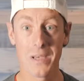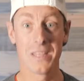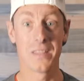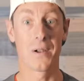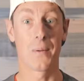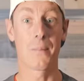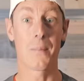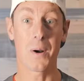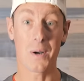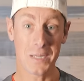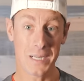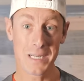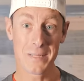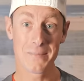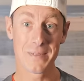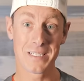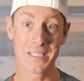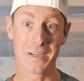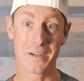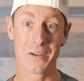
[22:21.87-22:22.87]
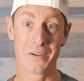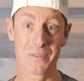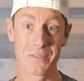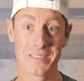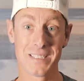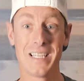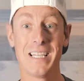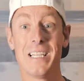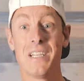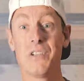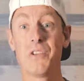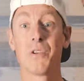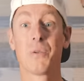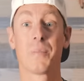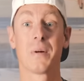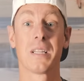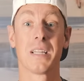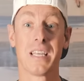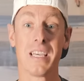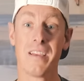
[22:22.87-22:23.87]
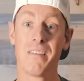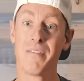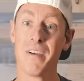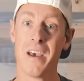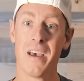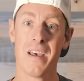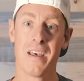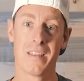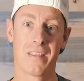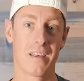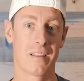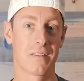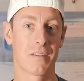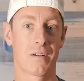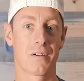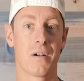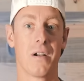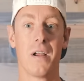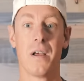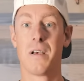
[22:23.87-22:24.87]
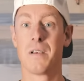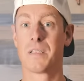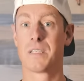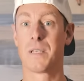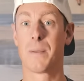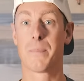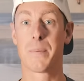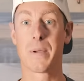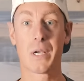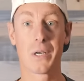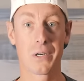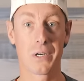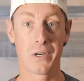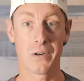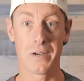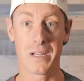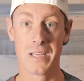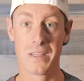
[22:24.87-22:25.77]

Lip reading: in their marketing materials, leading you to believe that they're superior